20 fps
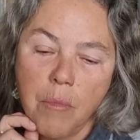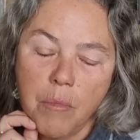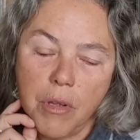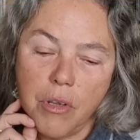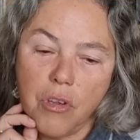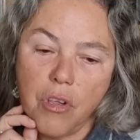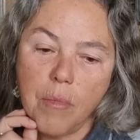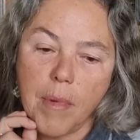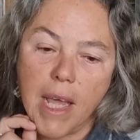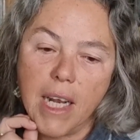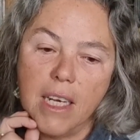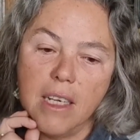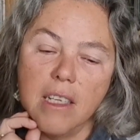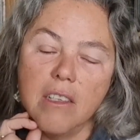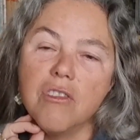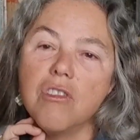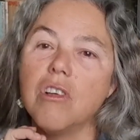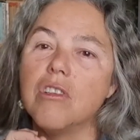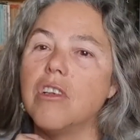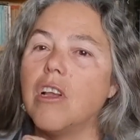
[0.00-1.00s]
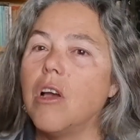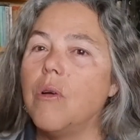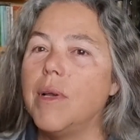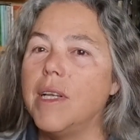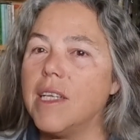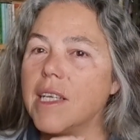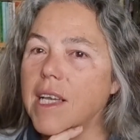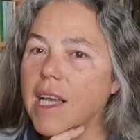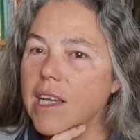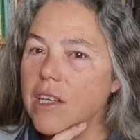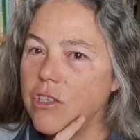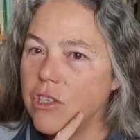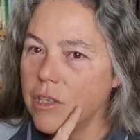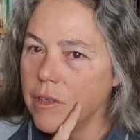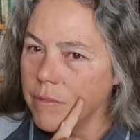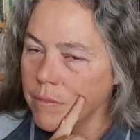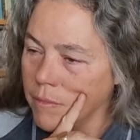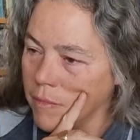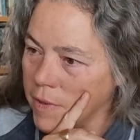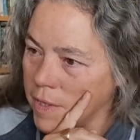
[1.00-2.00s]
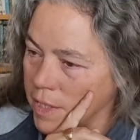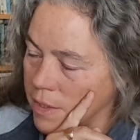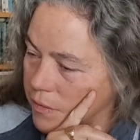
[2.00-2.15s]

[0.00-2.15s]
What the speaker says: But humanity has got no indication